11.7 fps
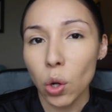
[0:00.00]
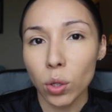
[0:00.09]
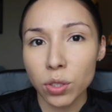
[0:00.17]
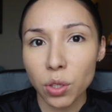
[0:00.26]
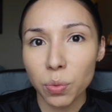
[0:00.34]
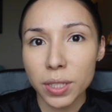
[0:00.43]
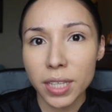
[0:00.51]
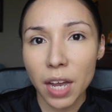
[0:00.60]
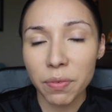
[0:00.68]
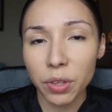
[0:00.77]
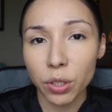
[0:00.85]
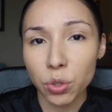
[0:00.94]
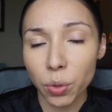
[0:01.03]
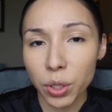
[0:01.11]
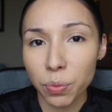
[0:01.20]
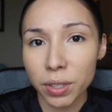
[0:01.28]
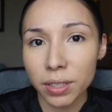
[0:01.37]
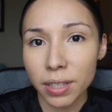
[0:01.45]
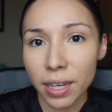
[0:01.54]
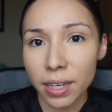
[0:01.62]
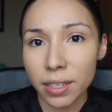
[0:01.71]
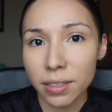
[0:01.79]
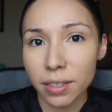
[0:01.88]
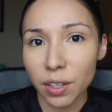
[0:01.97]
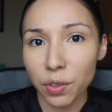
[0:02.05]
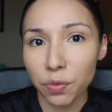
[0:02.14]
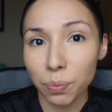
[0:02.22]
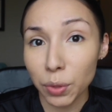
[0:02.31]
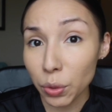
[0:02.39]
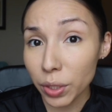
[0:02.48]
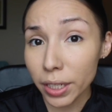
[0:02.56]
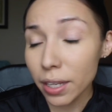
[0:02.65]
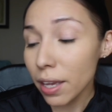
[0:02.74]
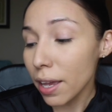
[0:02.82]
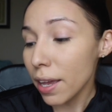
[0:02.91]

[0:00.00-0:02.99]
Ulta was having their 21 days of beauty,